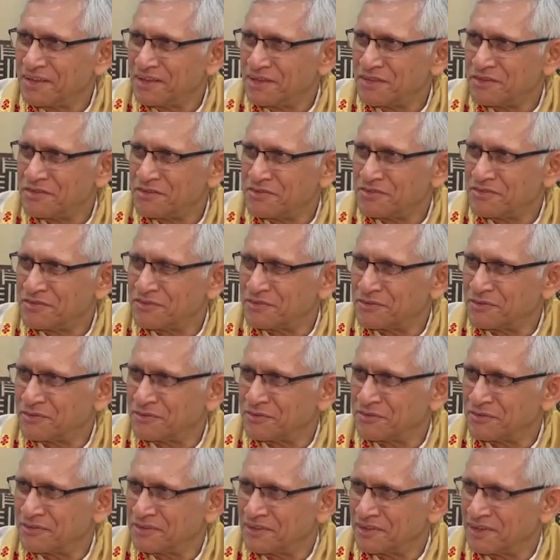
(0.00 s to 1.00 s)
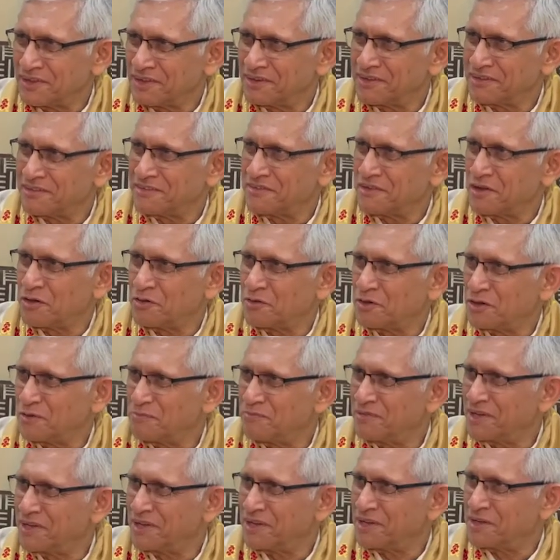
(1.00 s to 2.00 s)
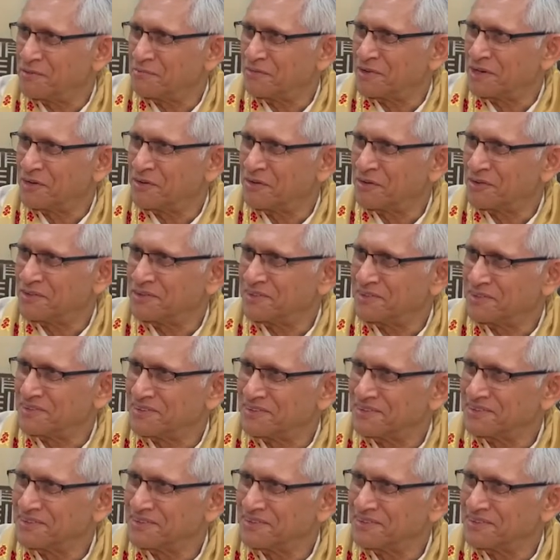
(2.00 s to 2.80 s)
So that is how I became an author.